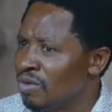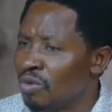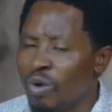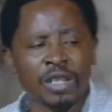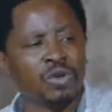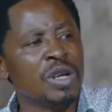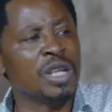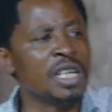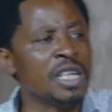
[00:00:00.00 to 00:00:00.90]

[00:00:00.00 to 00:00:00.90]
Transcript: What we need